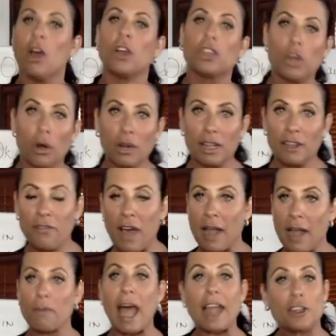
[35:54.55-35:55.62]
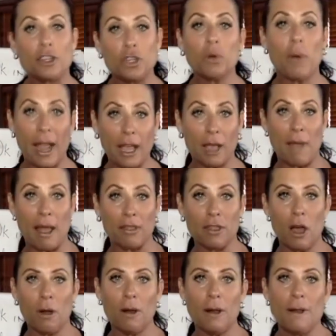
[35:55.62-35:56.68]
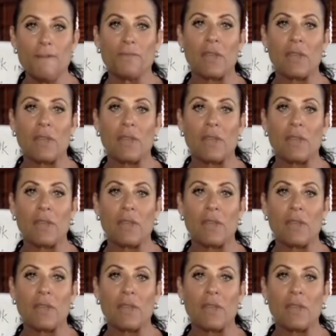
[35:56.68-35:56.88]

Totally fine. I do recommend, though,